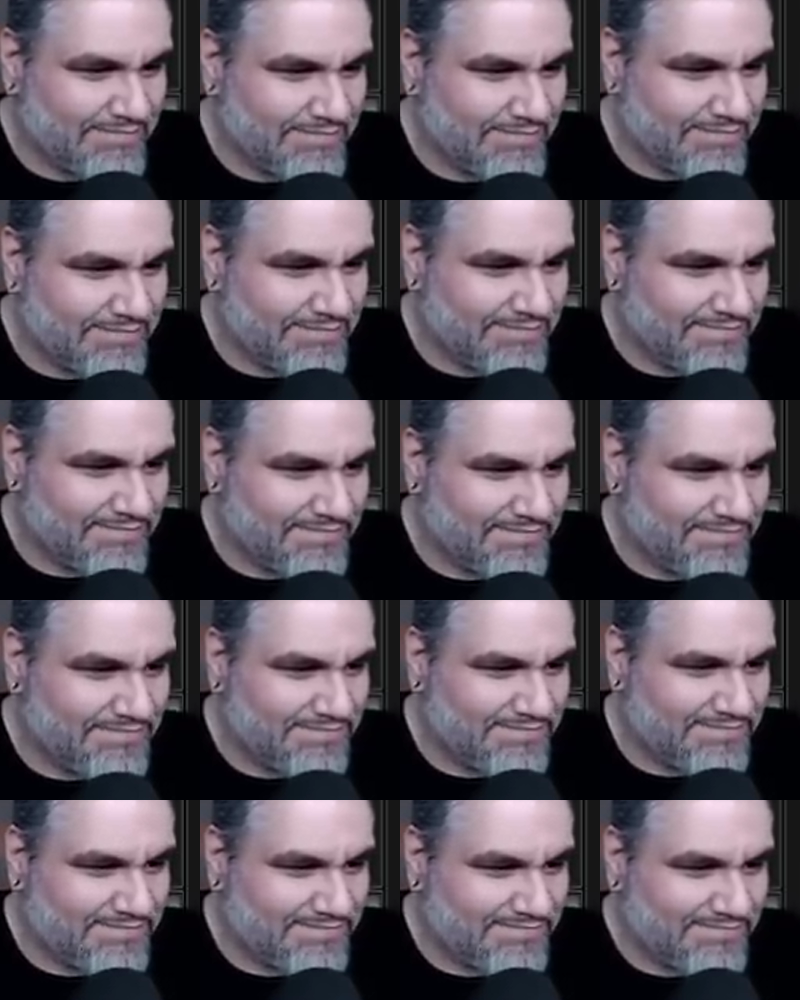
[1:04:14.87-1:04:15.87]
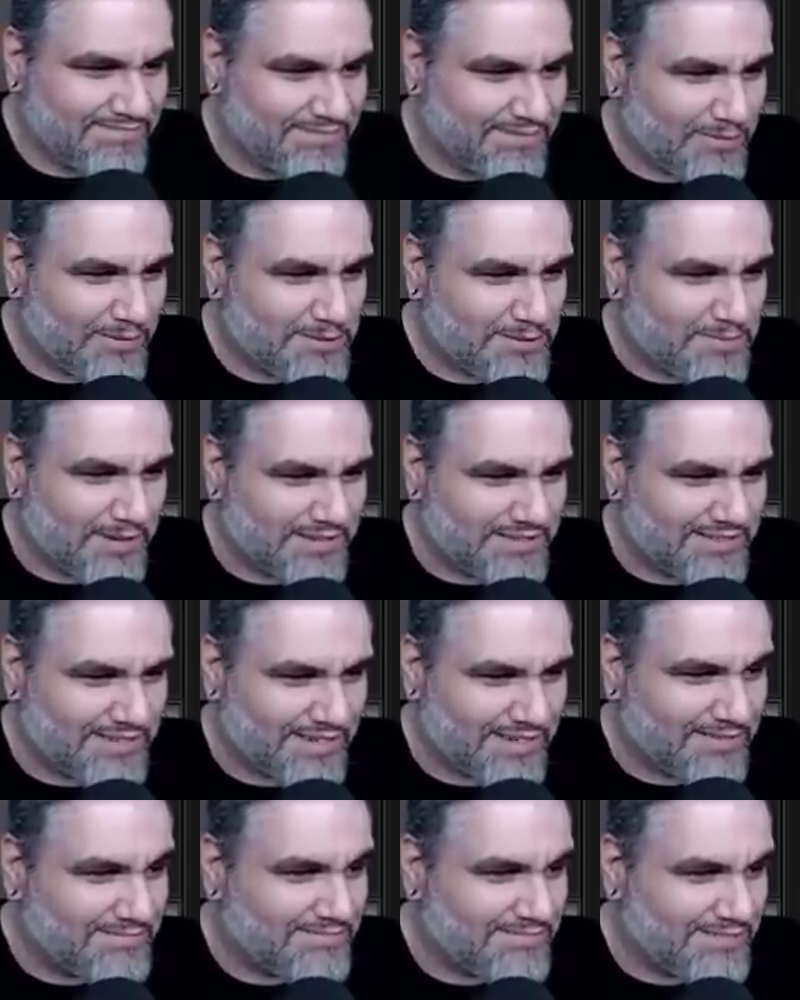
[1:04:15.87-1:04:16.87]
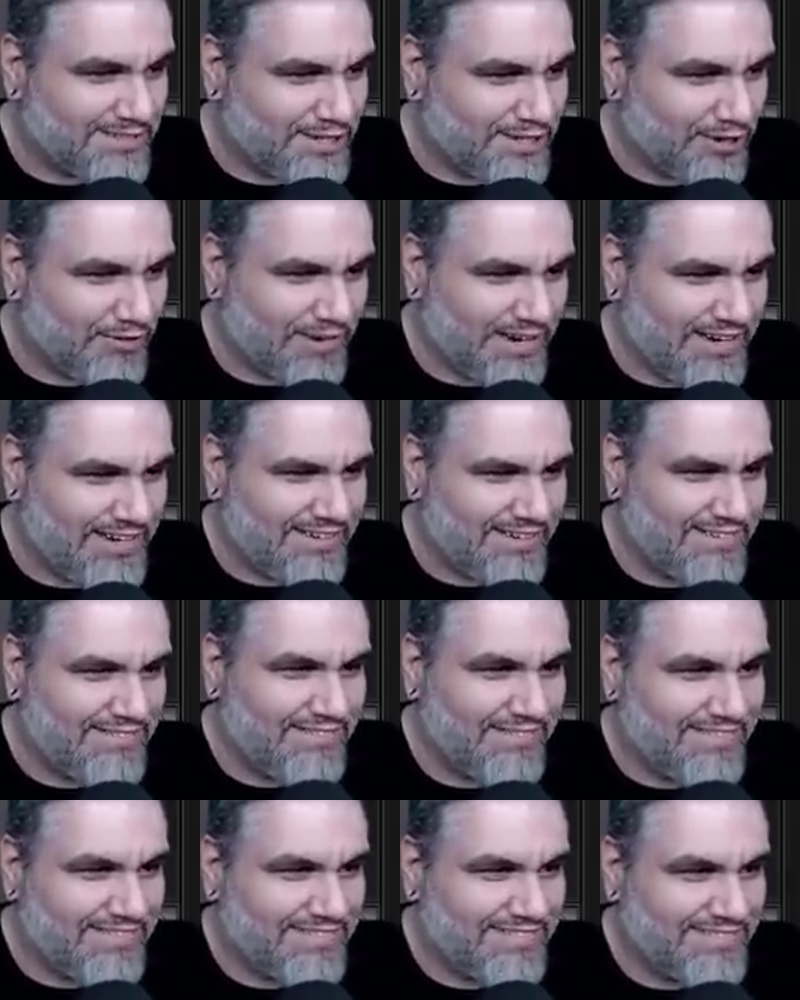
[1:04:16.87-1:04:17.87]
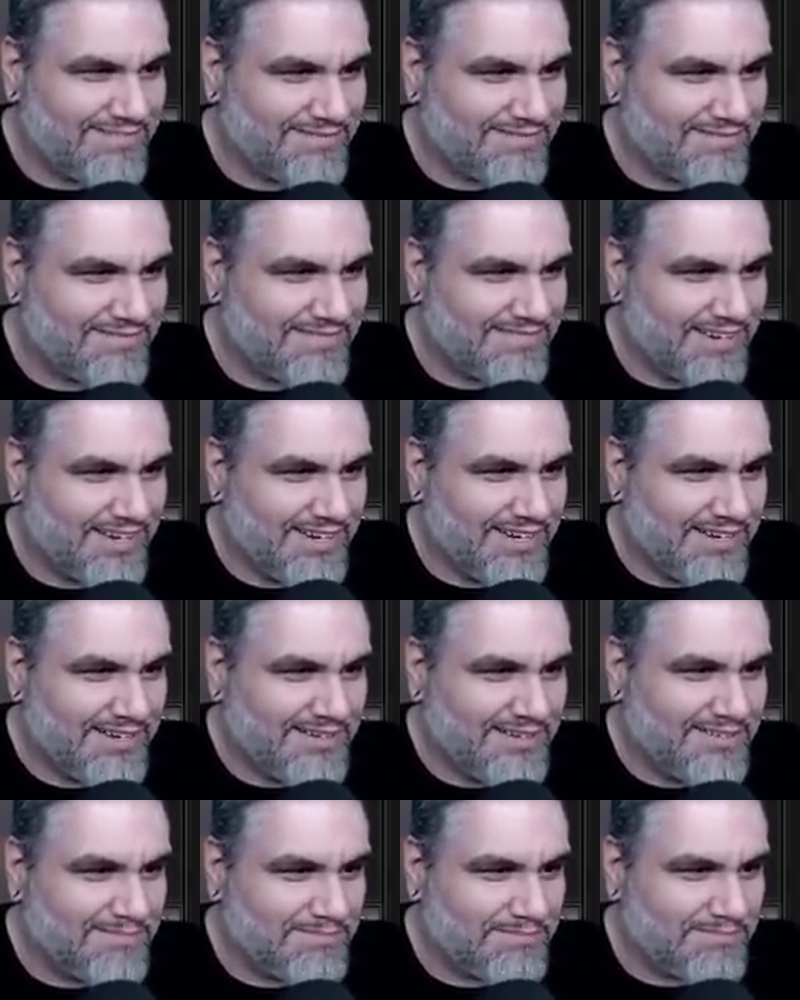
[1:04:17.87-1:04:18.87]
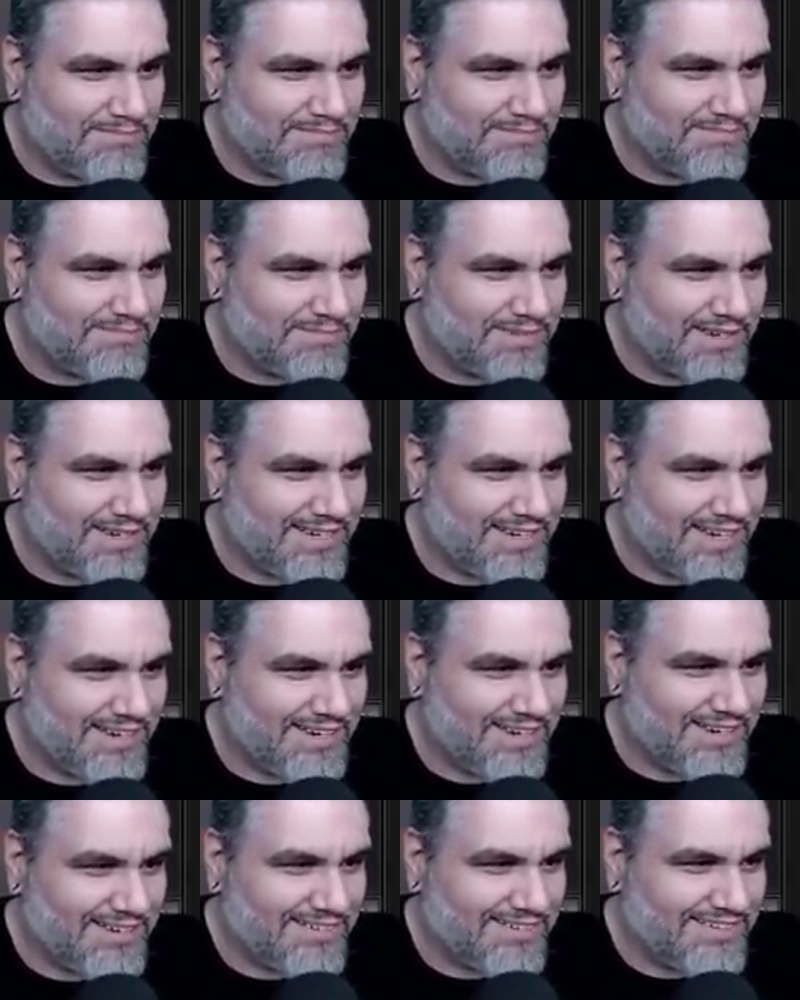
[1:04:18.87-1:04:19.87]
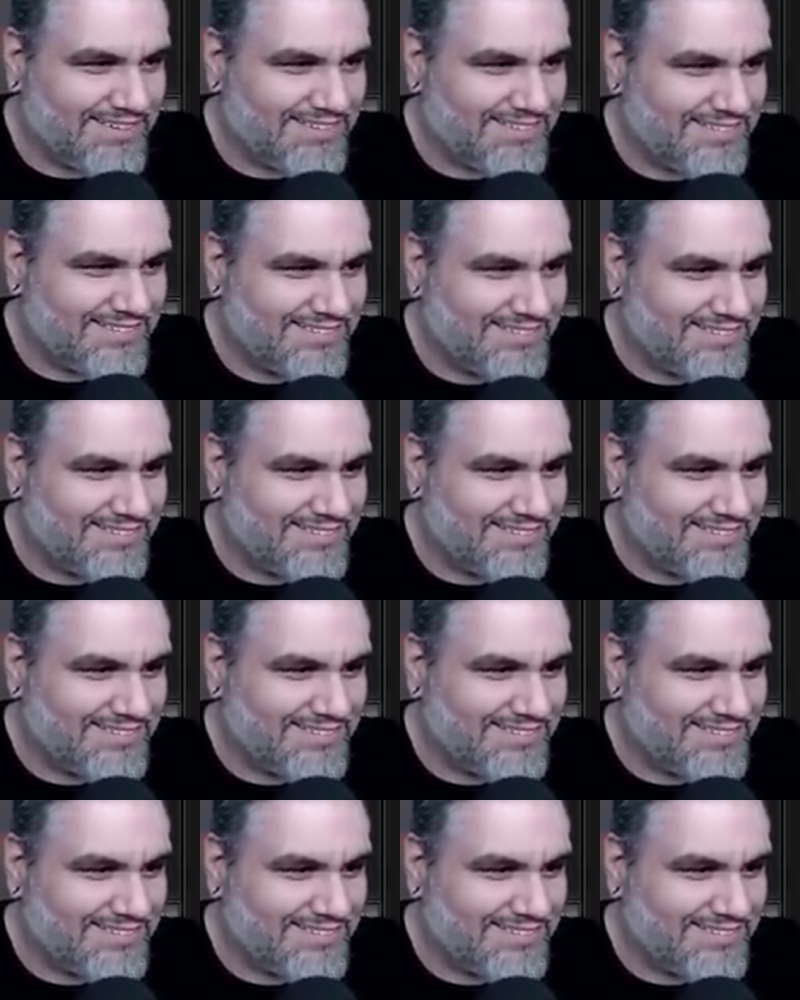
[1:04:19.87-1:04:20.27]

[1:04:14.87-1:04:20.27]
It's messed up, man. What's messed up? You're reading? You're making fun of me. Yeah, it's true. Buddy, I know it.